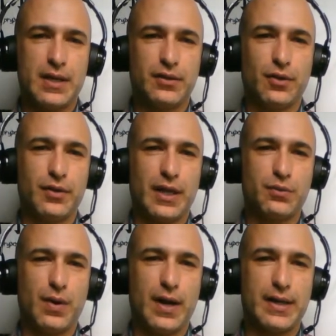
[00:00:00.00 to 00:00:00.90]
So that's
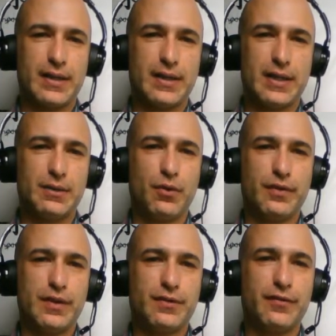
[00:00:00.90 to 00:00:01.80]
why this move
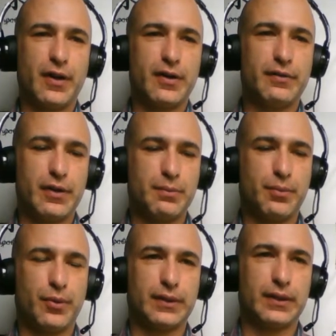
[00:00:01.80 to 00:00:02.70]
is very, very
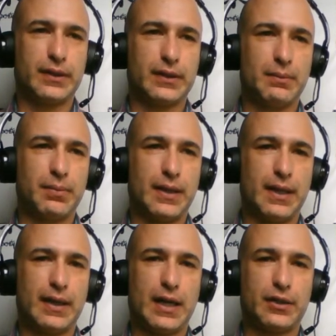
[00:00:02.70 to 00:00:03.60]
important, that
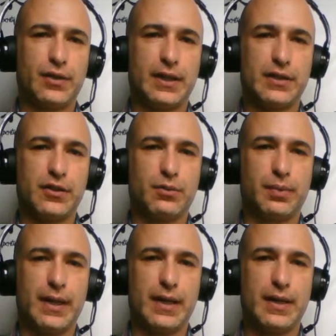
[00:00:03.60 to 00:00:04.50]
black actually gets to
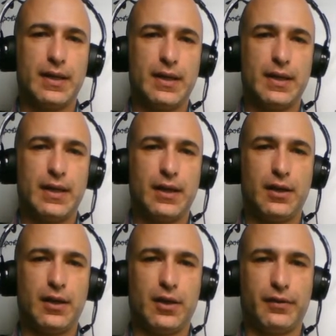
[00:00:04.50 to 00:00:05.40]
play
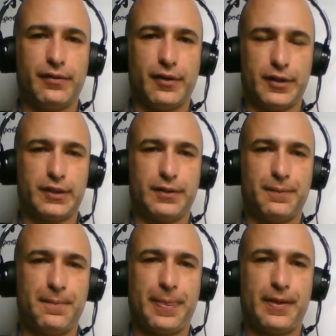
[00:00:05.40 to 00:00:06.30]
here first.
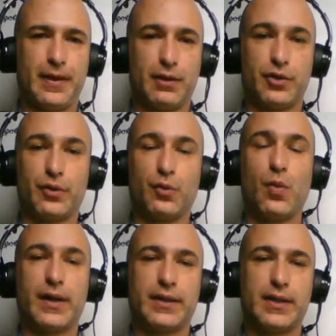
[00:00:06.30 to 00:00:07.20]

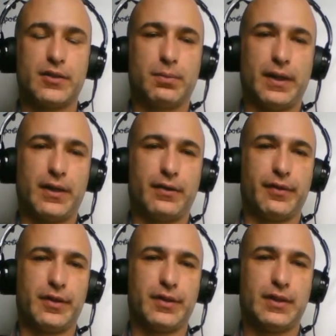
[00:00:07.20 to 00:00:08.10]
White gets to play here
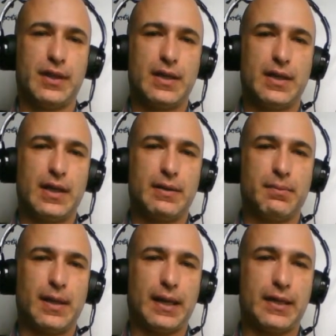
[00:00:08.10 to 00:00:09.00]
first. And then
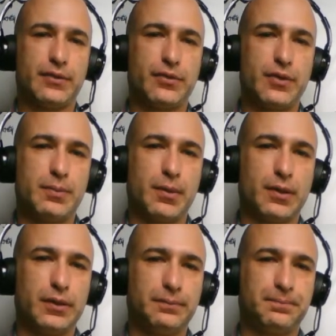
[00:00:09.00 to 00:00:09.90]
black has to
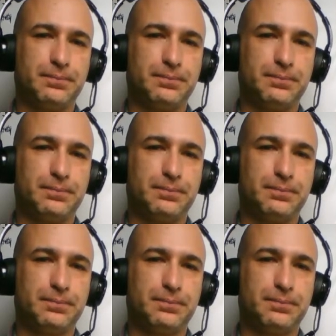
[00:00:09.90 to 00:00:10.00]
respond.